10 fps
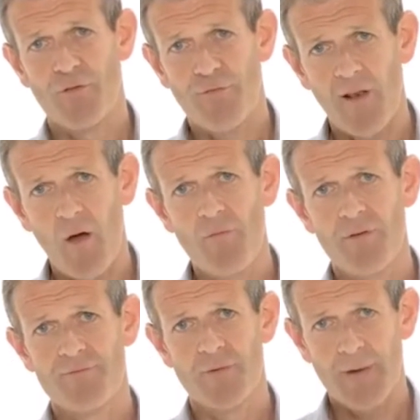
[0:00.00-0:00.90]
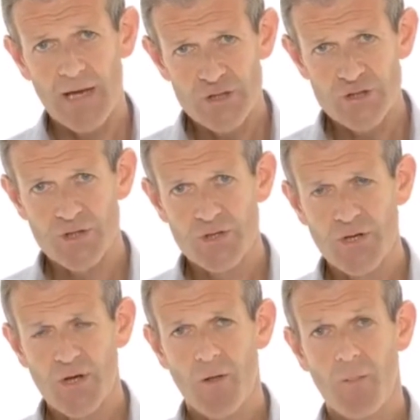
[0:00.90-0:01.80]
the flow of information,
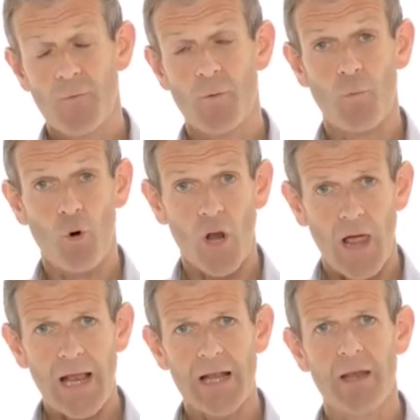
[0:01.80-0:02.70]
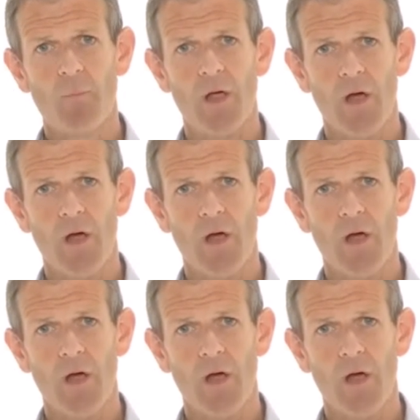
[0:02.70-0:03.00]
the more likely